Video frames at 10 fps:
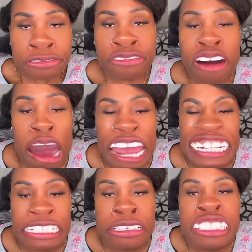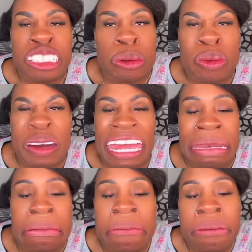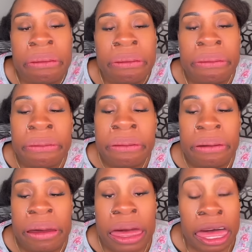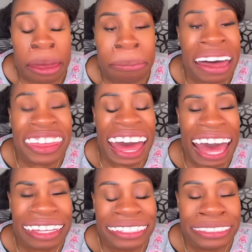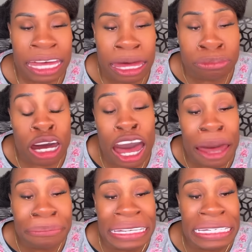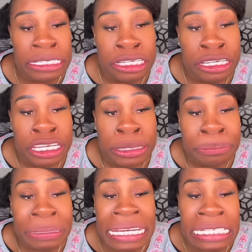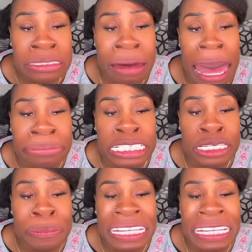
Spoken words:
Fine. Win. Mother, I'm coming. Please, Mom, can you